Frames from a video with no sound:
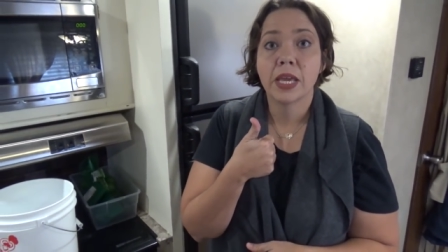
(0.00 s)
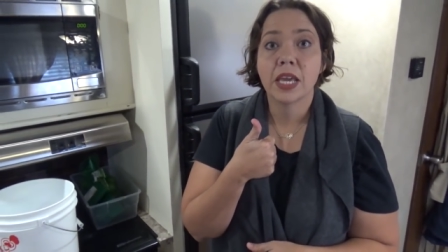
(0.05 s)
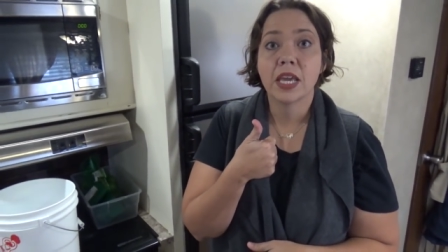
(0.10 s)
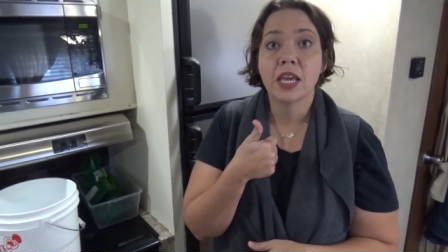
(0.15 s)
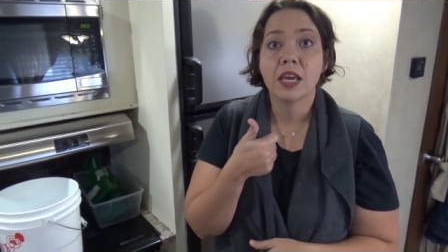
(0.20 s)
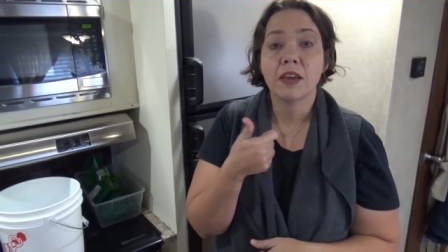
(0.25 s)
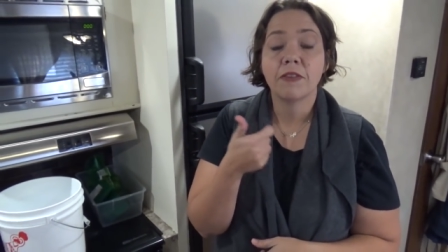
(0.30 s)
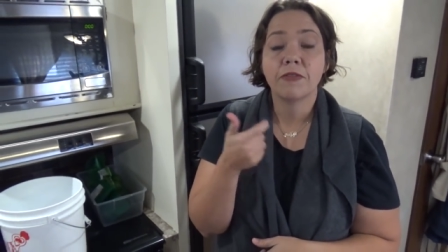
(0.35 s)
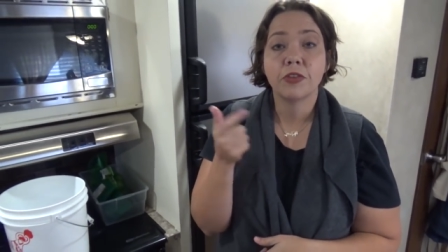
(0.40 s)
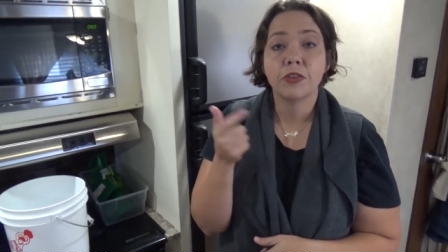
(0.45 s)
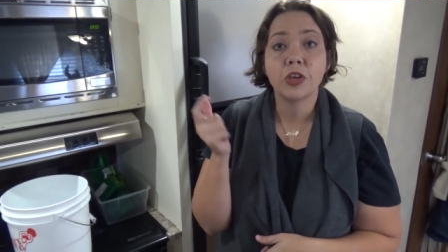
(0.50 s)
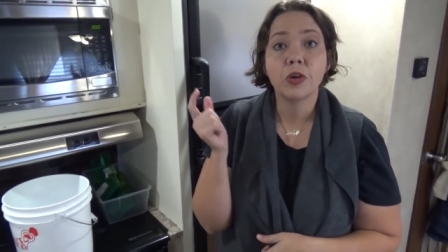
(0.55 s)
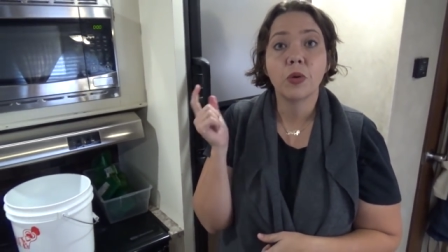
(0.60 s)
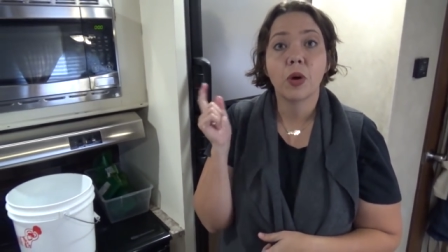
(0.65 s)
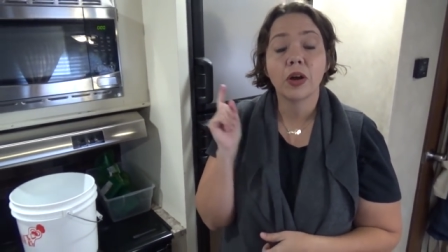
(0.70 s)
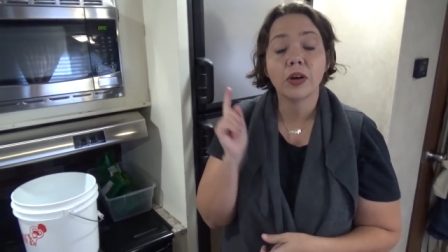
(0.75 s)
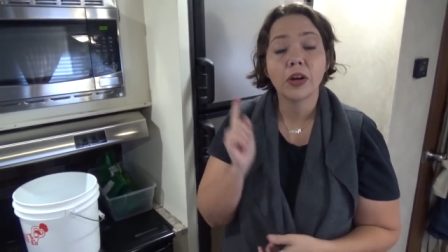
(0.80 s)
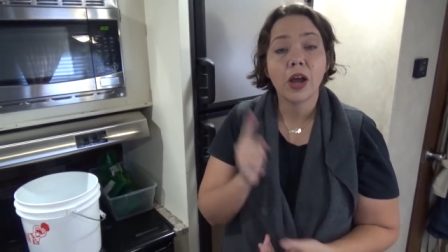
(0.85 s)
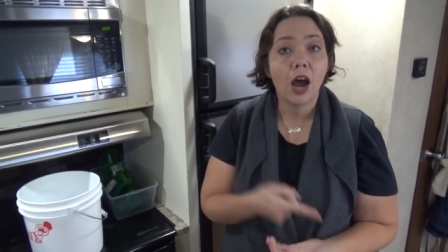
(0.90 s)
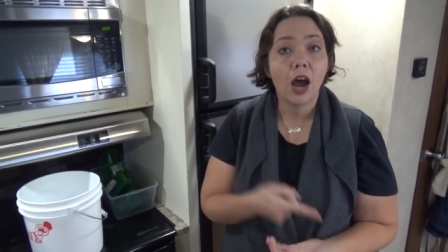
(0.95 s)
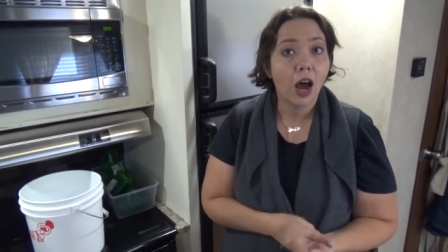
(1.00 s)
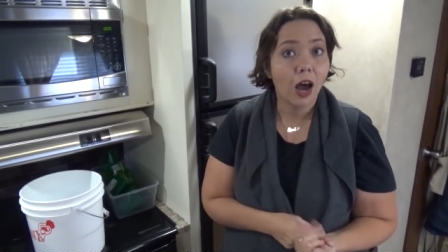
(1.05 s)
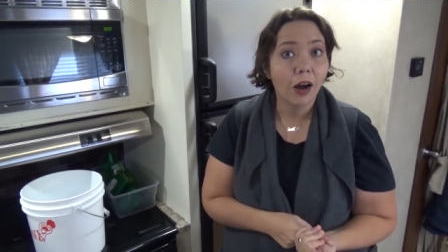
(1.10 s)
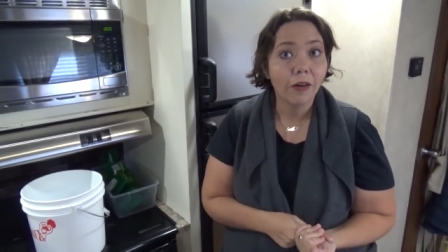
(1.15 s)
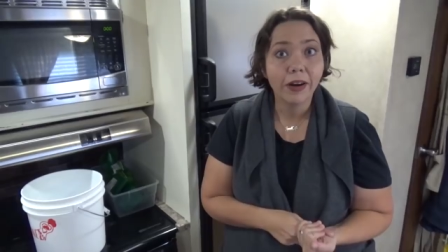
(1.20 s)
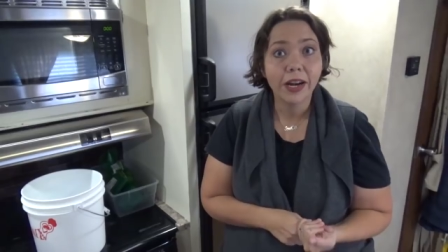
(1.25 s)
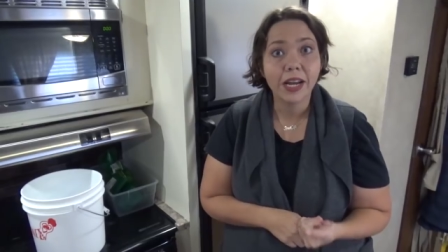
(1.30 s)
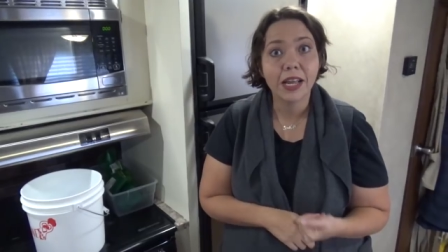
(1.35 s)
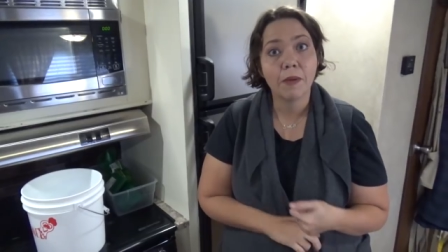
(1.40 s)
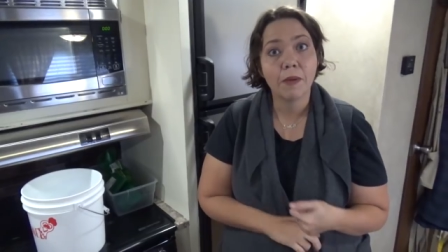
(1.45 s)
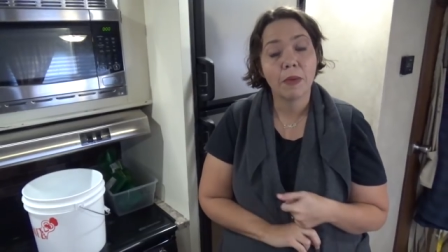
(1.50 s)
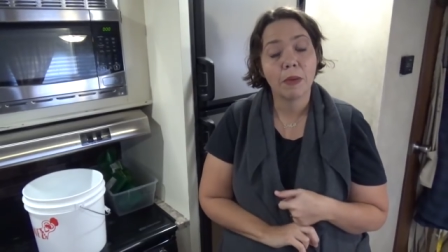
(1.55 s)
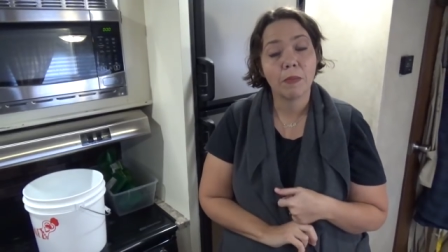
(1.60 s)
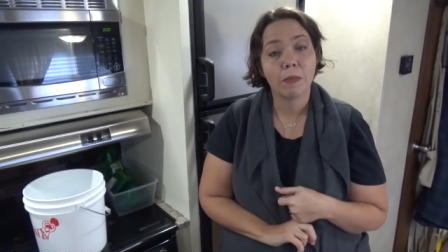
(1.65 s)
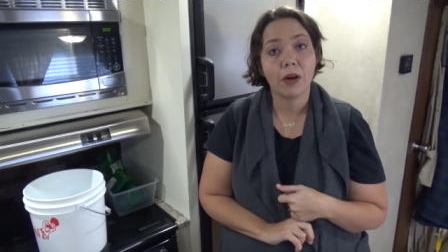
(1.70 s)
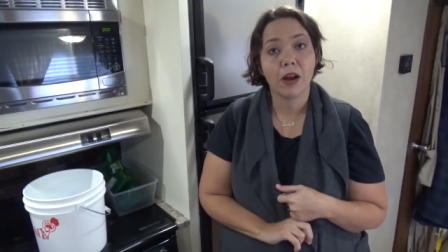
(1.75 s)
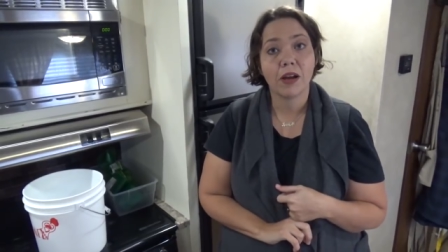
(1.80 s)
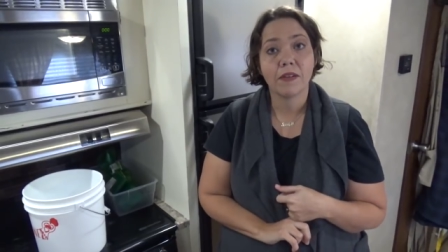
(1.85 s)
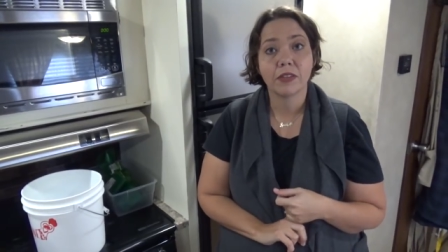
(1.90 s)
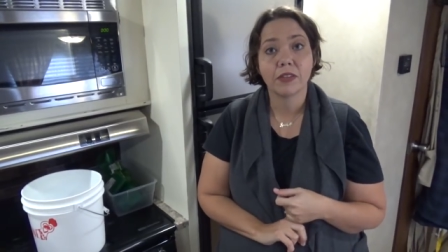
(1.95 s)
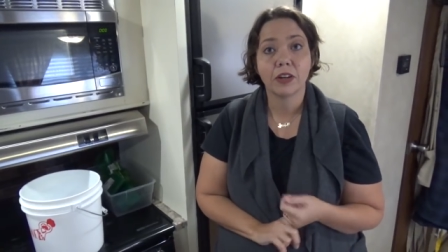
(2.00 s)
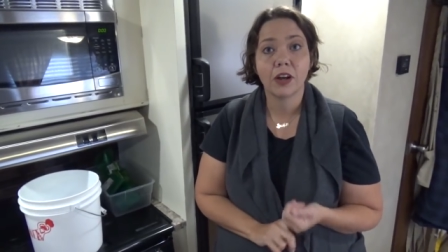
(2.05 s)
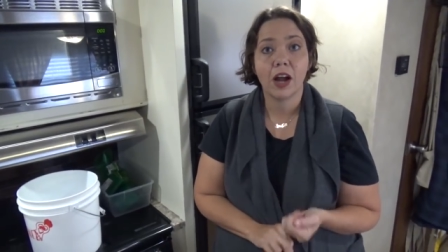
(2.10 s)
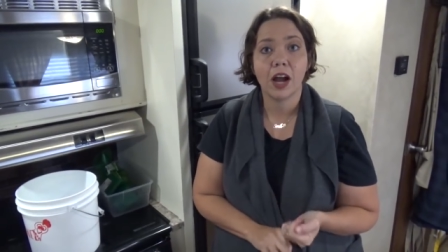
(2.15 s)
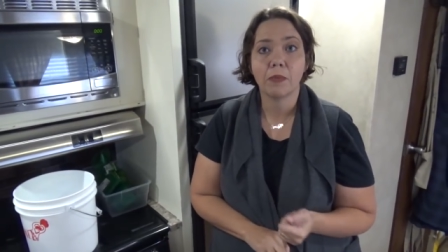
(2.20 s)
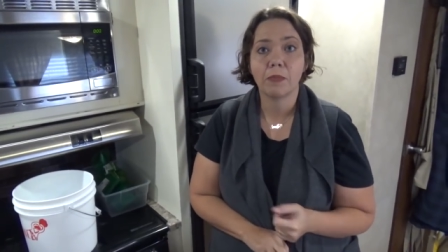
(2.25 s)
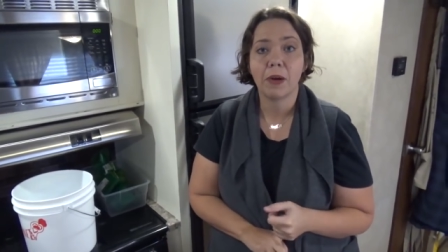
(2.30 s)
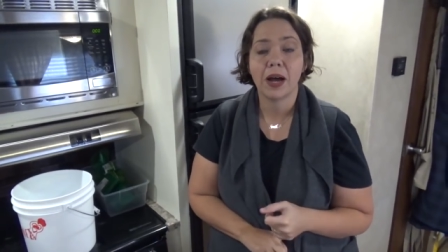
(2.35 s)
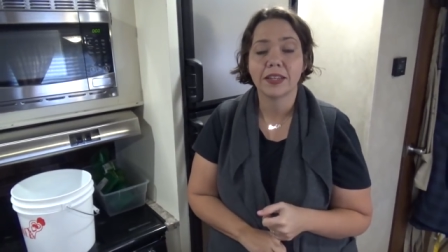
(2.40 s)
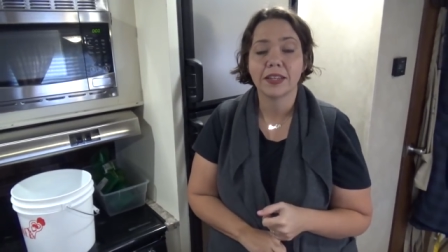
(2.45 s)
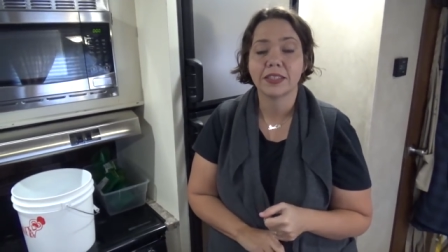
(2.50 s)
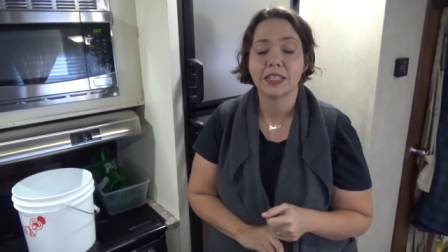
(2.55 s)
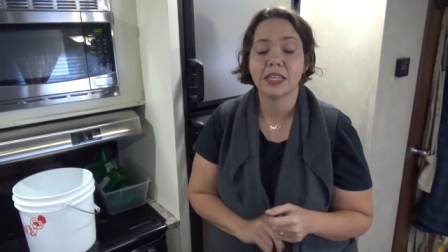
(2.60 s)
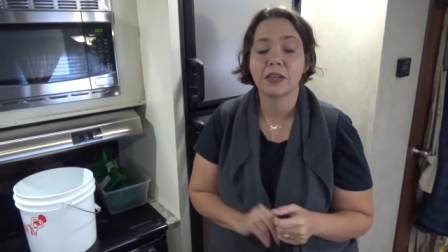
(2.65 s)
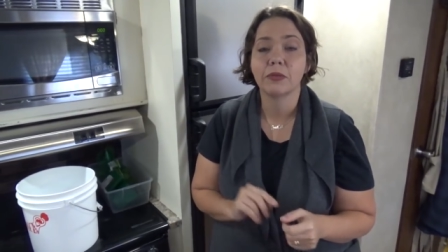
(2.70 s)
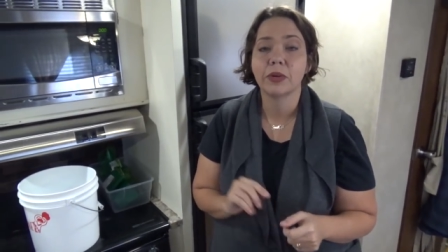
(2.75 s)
If you are not already a member of the Crock Posse,